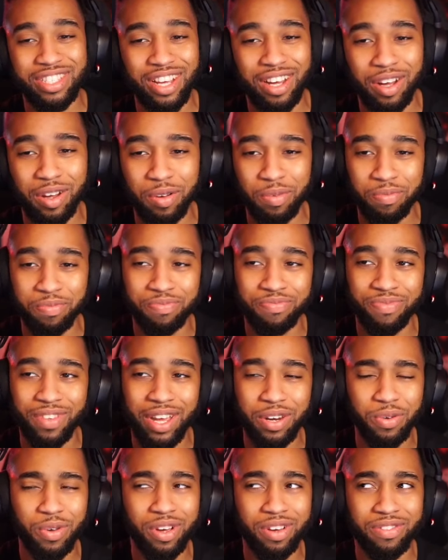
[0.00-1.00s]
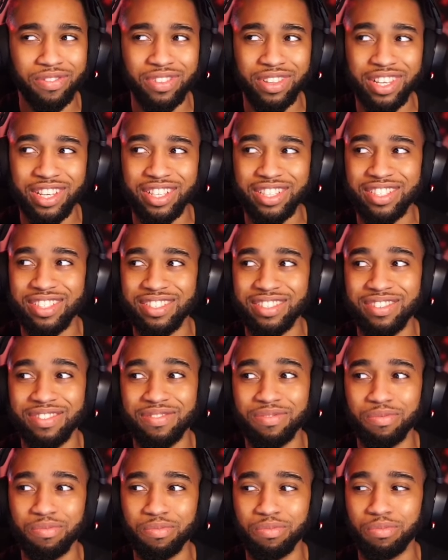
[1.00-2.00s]
Um, I do have links
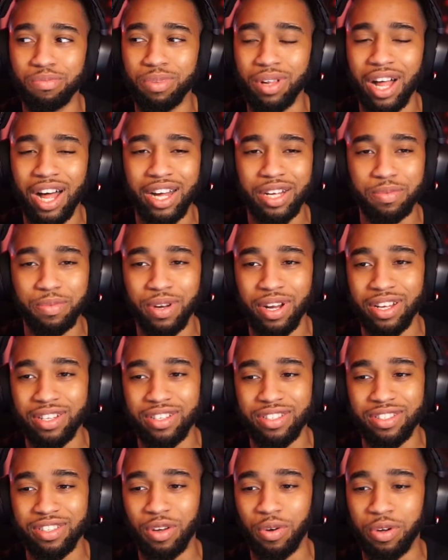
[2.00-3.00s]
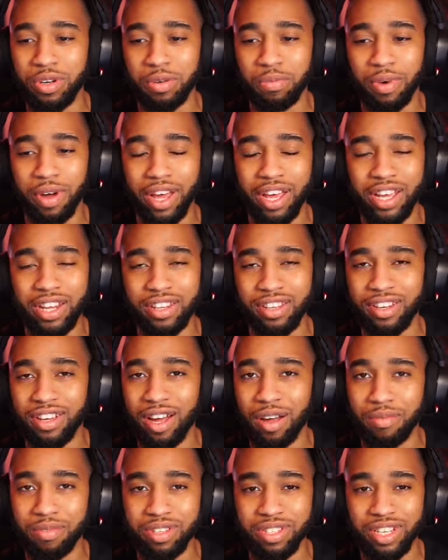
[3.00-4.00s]
blocked, but I'll just go into my hidden
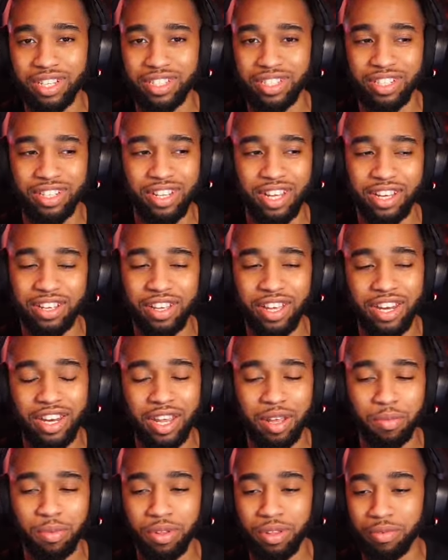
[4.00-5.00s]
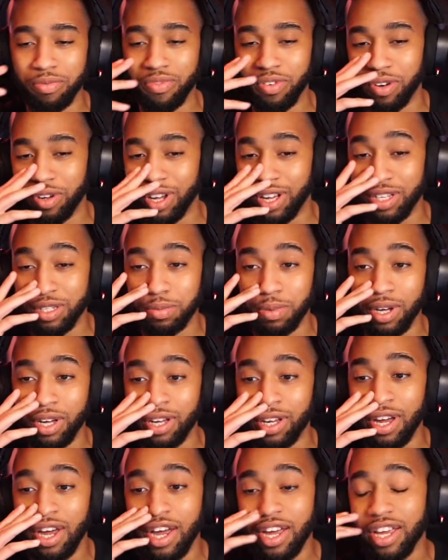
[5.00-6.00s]
comment section and like enable them for you guys. But
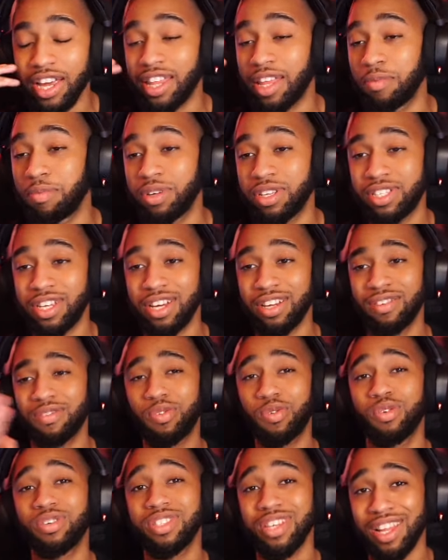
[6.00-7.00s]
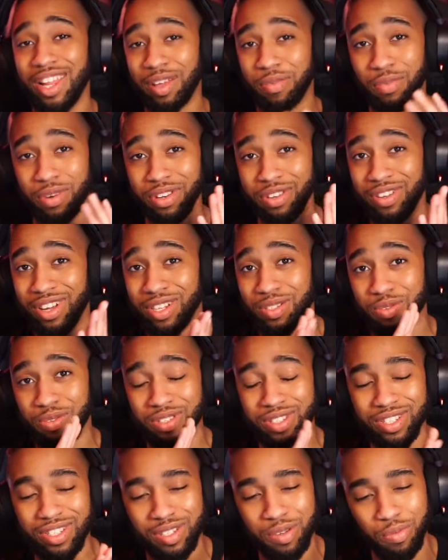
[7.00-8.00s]
uh, yeah, that being said, of course, sound like when you guys want
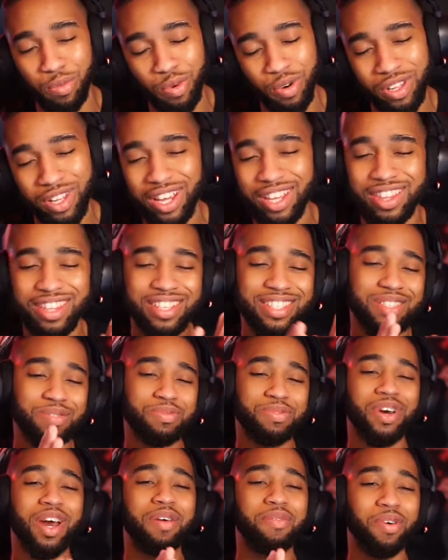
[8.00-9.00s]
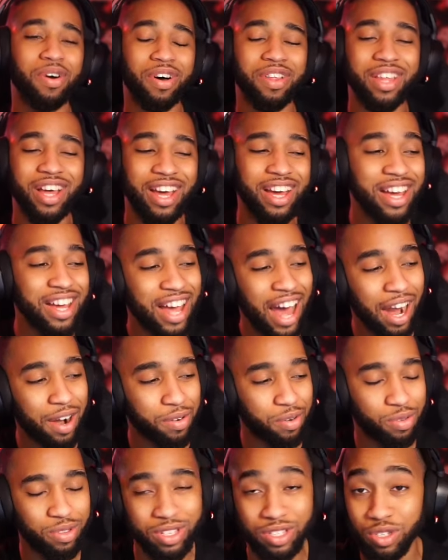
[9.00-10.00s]
to see some more like this, subscribe, all that. I
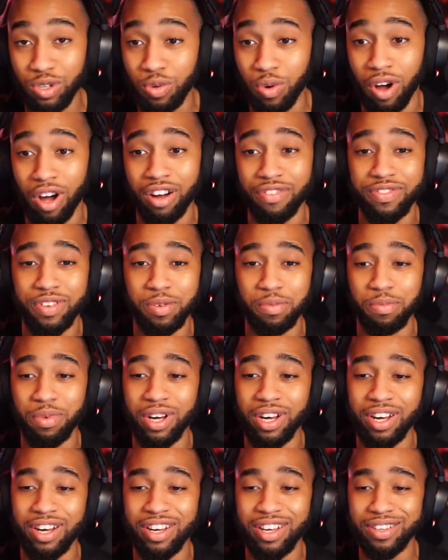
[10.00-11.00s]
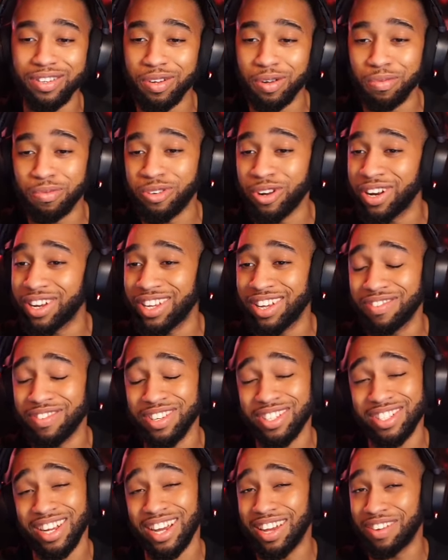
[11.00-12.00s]
don't do this too often, but uh, you know, I'm trying to give
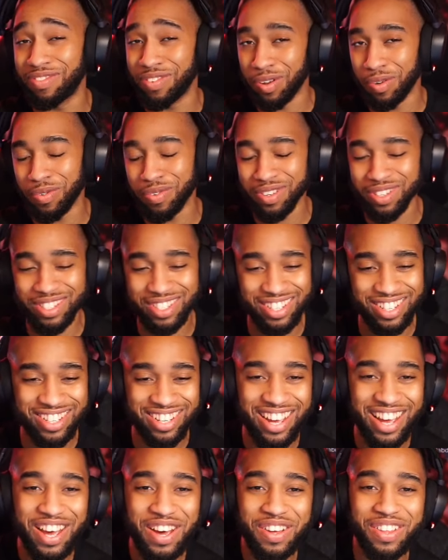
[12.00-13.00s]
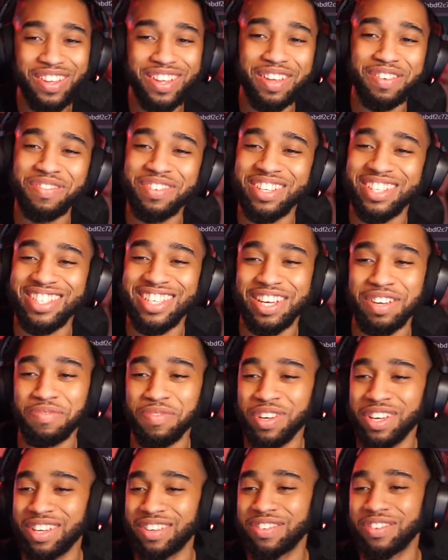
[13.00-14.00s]
it a shot if y'all want to see it. With all that being said,
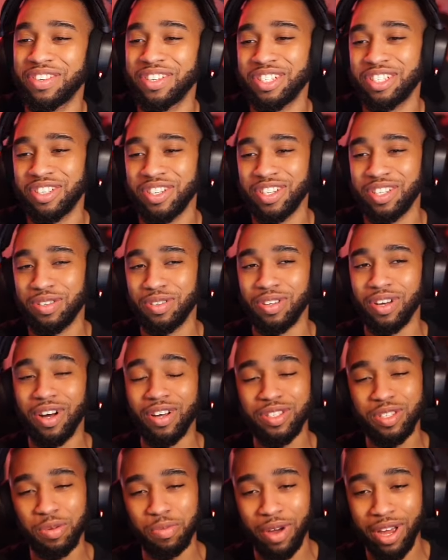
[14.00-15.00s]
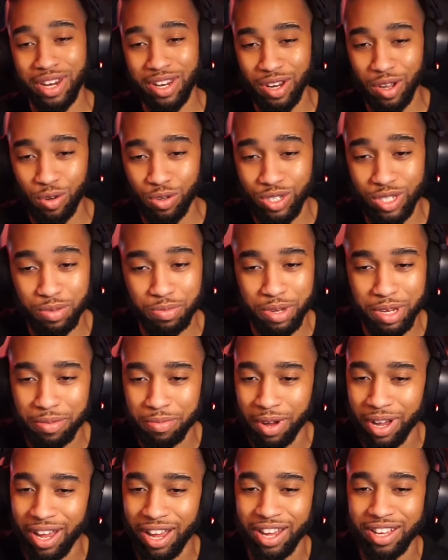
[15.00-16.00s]
man, you to get straight to it. Also, my nose is beating
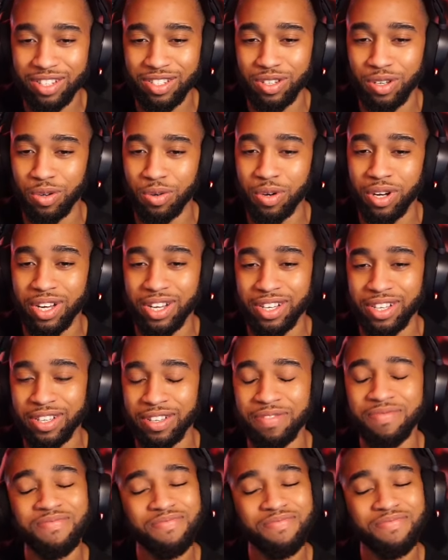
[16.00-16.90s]
my ass, so uh,